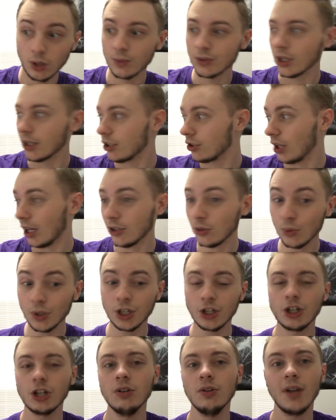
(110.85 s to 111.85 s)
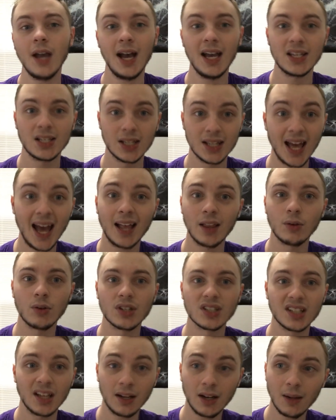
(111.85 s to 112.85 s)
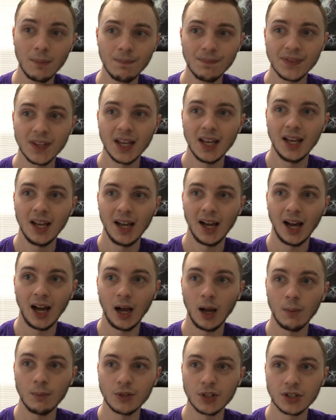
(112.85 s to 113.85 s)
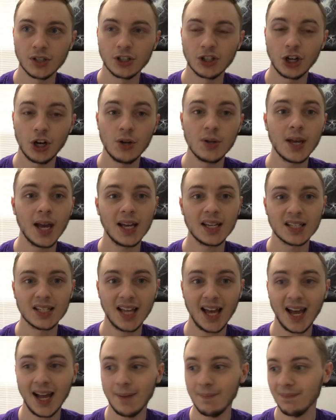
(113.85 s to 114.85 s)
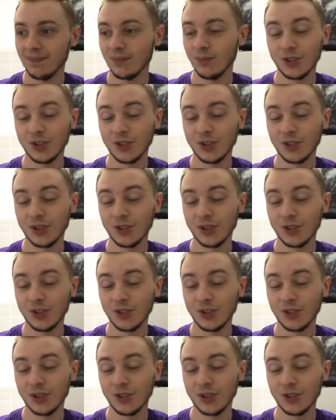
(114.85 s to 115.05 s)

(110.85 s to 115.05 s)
So I, I do want to show you guys that little setup, um, just to show you guys that.